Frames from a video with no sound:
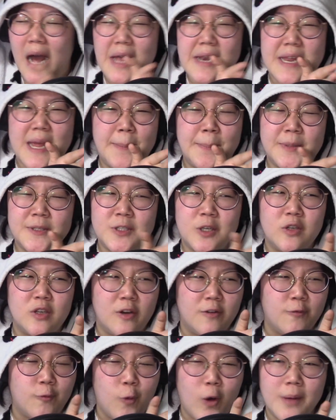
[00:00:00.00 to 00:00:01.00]
an episode
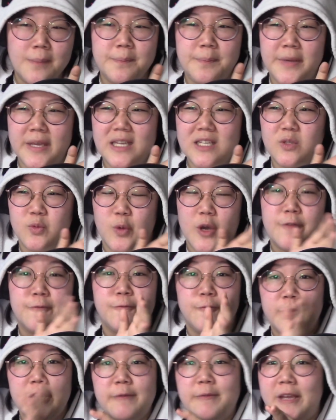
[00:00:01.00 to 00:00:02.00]
of One Piece where
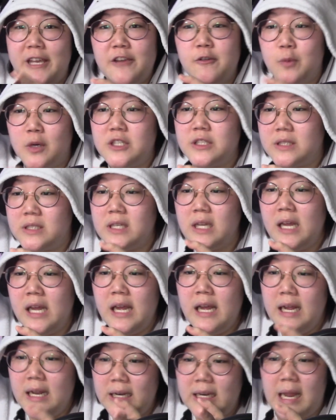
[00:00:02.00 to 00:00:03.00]
Vivi was
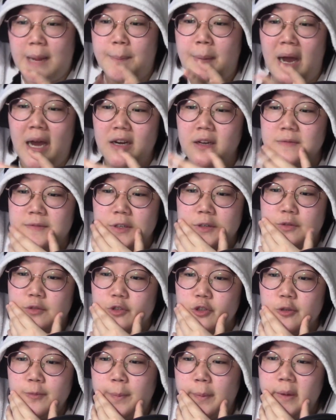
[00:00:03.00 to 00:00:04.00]
like part of the
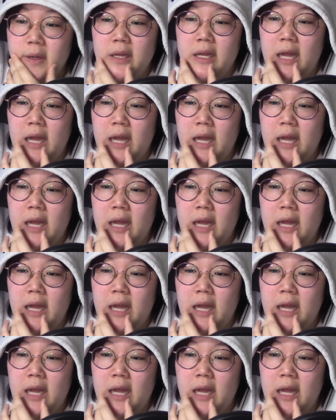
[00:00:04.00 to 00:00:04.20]
group.